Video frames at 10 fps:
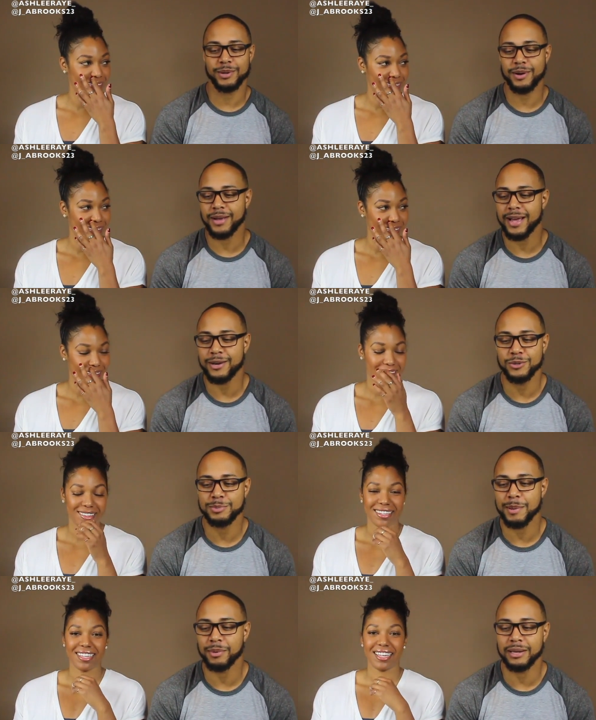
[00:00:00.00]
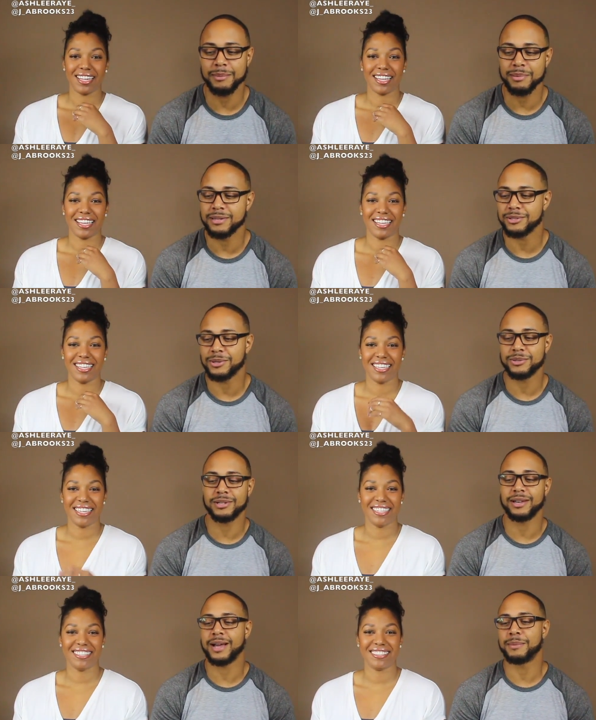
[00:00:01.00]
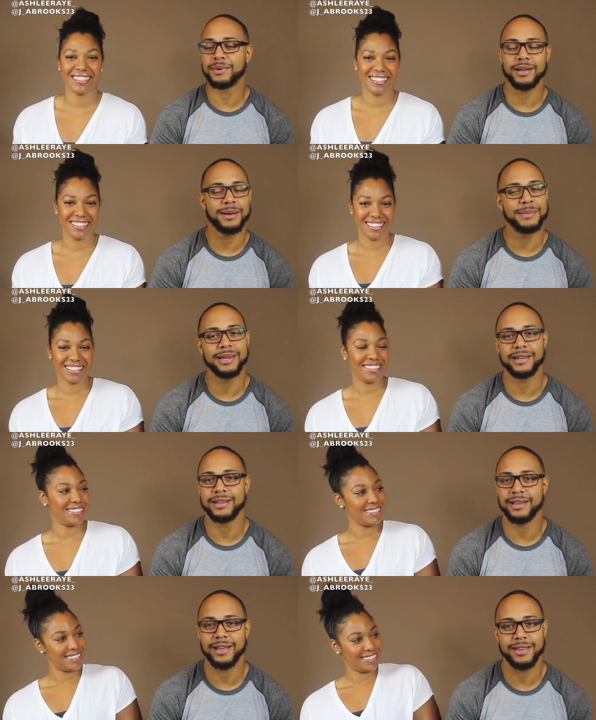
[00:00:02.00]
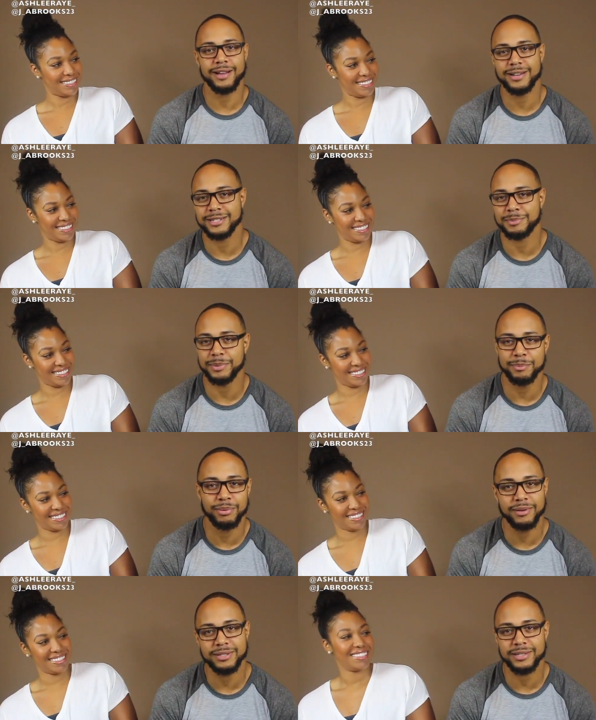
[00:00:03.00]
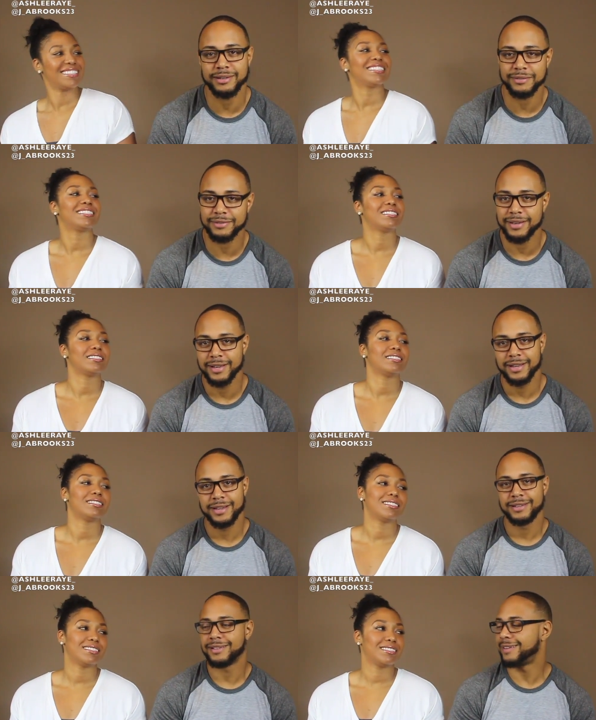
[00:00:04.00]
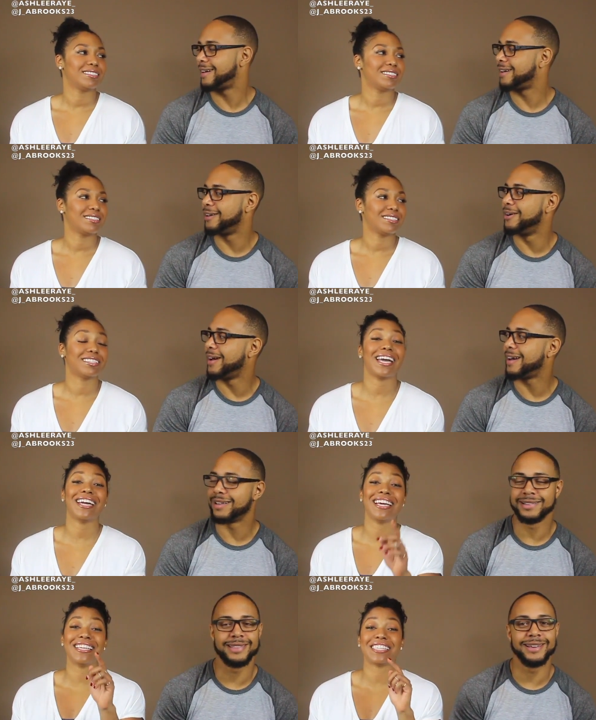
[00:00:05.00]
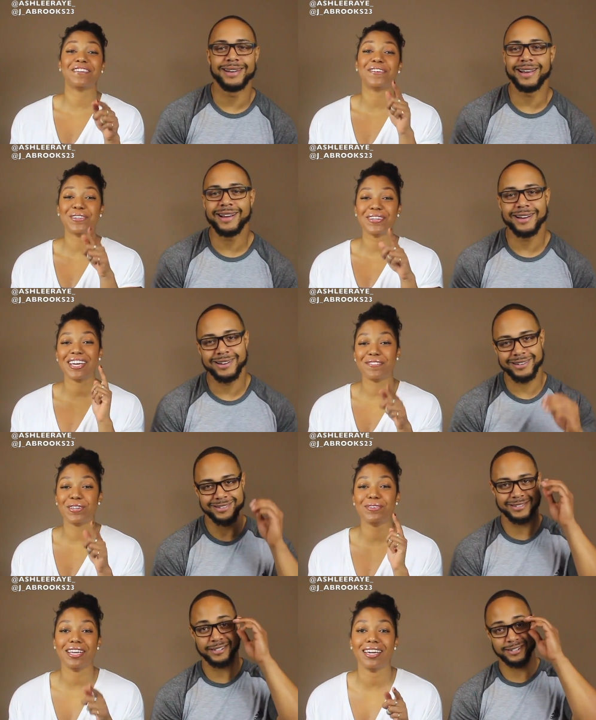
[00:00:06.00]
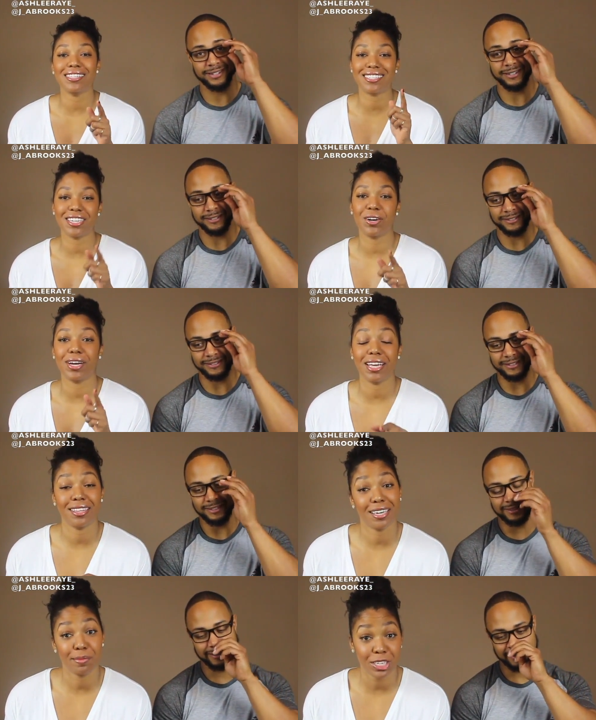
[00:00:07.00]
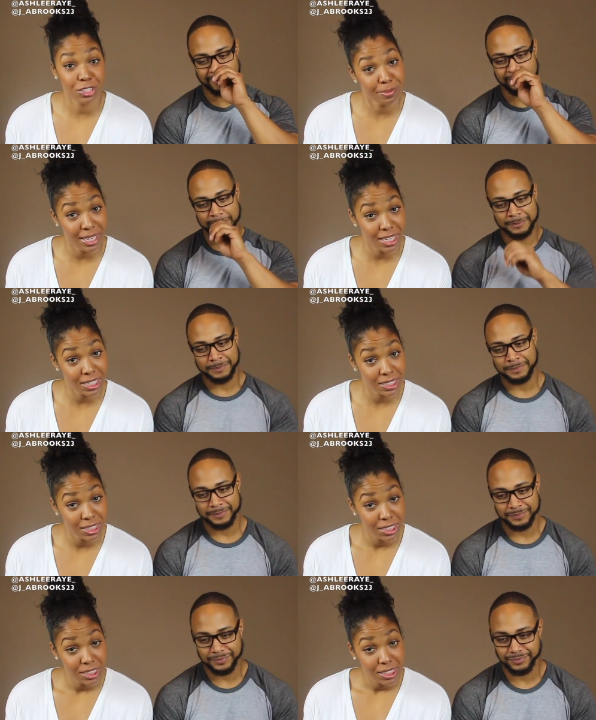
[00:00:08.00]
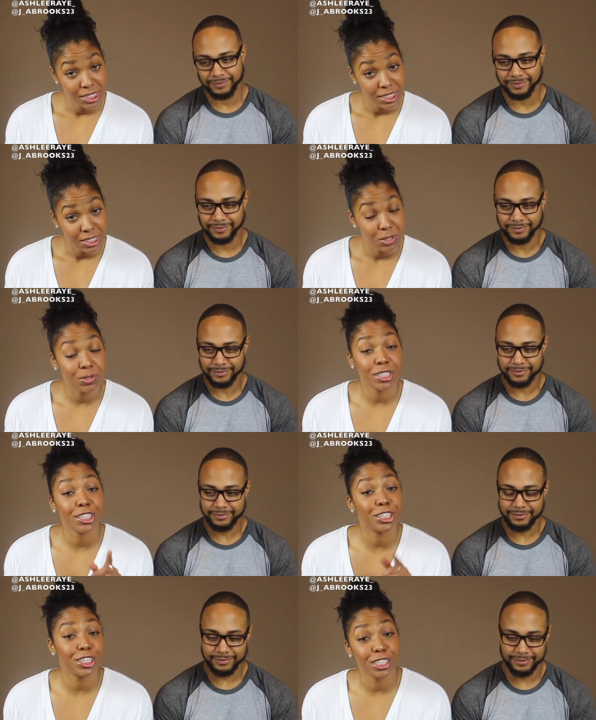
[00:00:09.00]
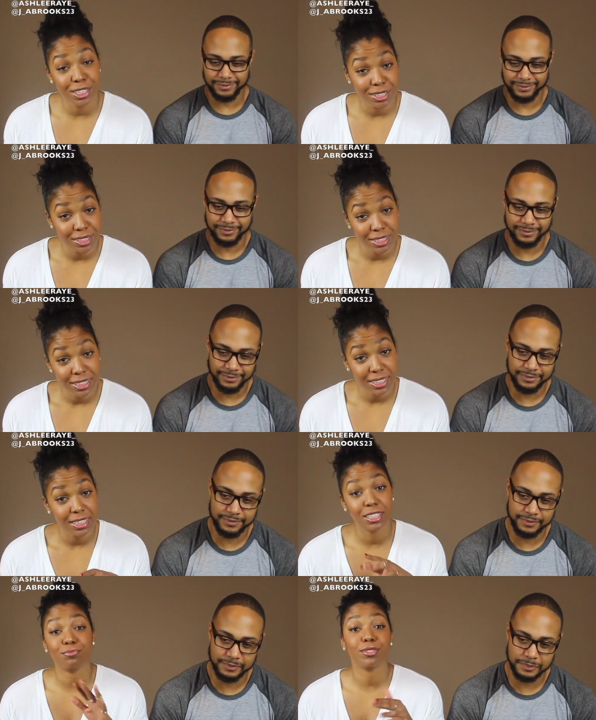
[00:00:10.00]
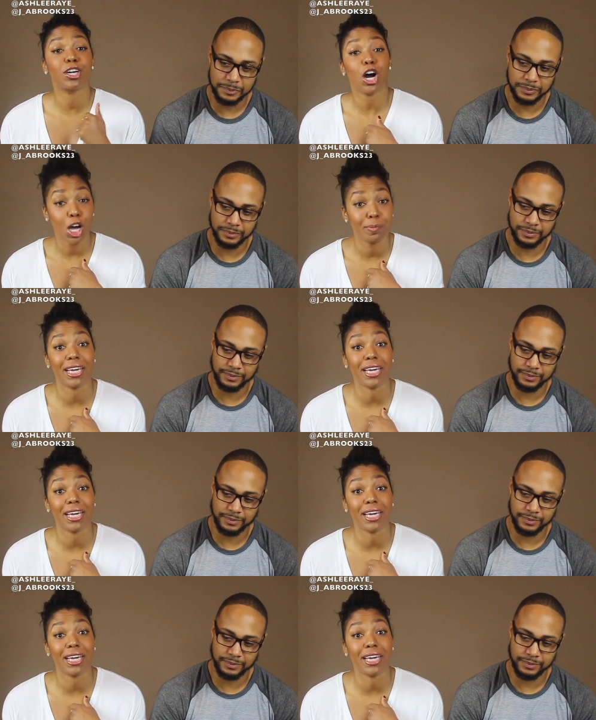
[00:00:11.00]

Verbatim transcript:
Speaker 1: we all got newspaper clippings to go to the library. I mean, y'all just be pulling stuff out of
Speaker 2: ladies, if you need to know anything about your man or your girl, call